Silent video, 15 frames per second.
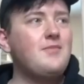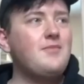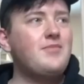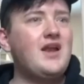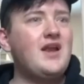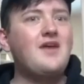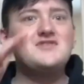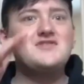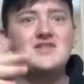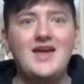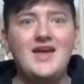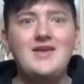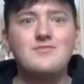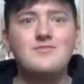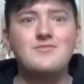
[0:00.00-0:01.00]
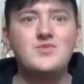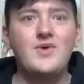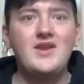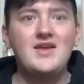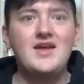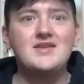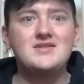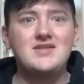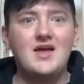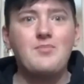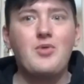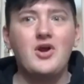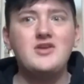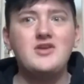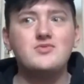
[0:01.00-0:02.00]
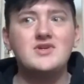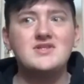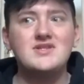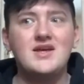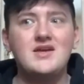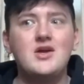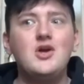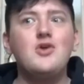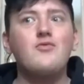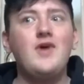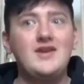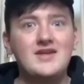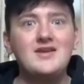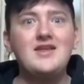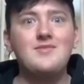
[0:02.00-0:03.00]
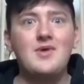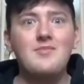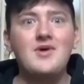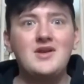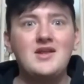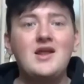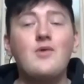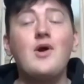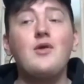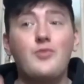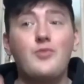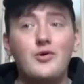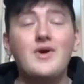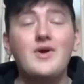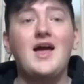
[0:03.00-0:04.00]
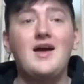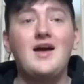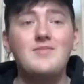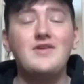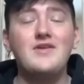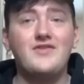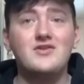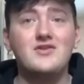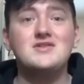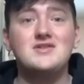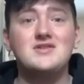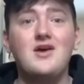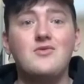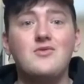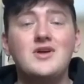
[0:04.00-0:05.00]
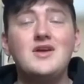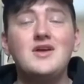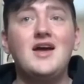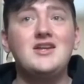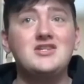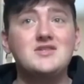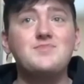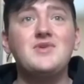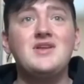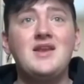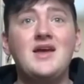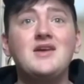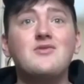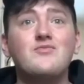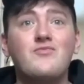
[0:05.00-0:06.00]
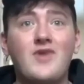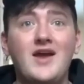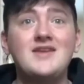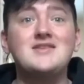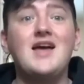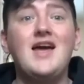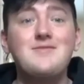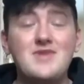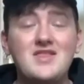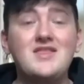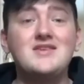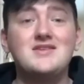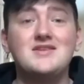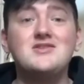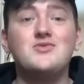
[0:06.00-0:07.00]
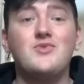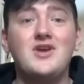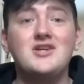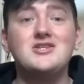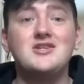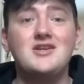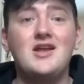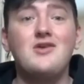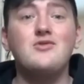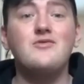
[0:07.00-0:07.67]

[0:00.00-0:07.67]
But then after times when it gets to that point where it's like, right, I need my money now, I'll put my foot down and just be like, right, I'm in this situation now.